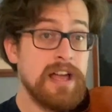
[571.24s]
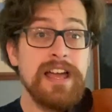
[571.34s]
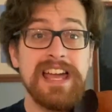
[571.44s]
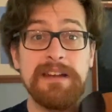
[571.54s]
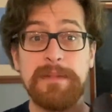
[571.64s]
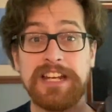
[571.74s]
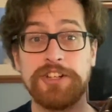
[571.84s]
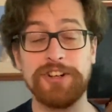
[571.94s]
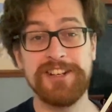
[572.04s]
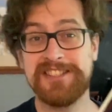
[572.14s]
And make
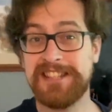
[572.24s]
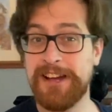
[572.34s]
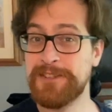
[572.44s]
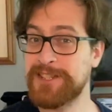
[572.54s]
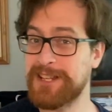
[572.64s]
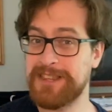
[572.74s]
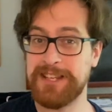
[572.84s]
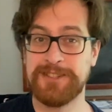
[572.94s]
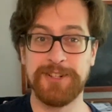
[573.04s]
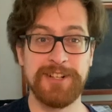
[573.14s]
sure it sounds like
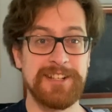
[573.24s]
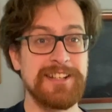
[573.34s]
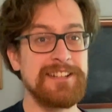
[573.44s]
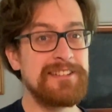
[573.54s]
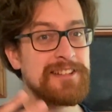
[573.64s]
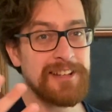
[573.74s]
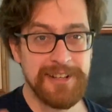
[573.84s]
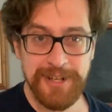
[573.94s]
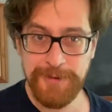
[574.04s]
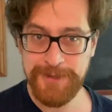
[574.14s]
things are
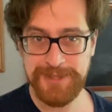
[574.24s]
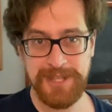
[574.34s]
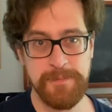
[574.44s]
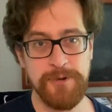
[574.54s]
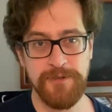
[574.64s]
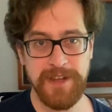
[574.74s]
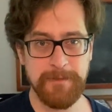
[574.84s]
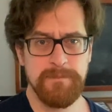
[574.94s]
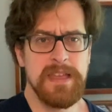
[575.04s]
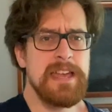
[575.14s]
continuously
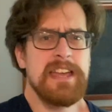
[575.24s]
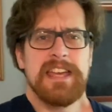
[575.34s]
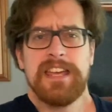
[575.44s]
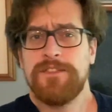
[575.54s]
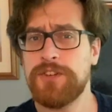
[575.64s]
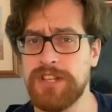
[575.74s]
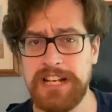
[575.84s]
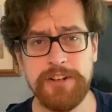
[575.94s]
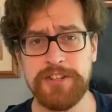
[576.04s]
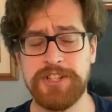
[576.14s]
moving. If you can
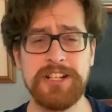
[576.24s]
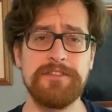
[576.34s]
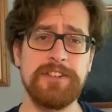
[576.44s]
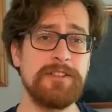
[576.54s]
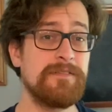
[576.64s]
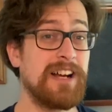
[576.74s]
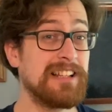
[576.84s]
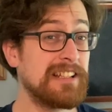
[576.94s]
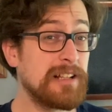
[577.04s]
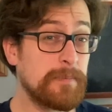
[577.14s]
hear the shift a
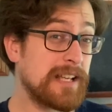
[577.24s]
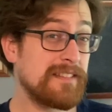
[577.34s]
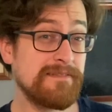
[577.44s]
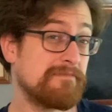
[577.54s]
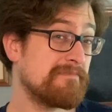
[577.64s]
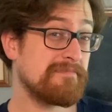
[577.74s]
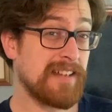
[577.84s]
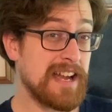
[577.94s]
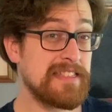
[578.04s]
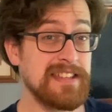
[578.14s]
little bit,
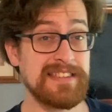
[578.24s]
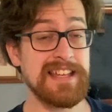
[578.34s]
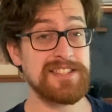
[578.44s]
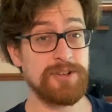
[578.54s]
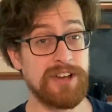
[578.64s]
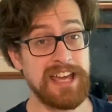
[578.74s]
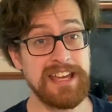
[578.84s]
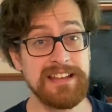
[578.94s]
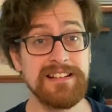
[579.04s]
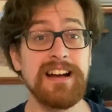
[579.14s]
I think that's
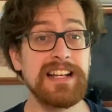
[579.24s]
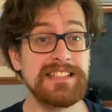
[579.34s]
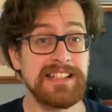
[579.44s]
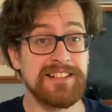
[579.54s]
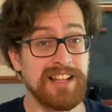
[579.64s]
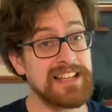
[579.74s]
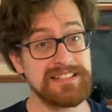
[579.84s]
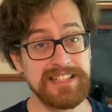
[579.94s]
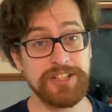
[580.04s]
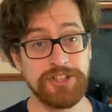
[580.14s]
okay. I tend to like to
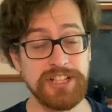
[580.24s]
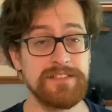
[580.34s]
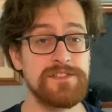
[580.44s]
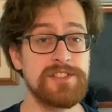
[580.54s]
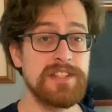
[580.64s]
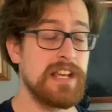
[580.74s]
hear shifts.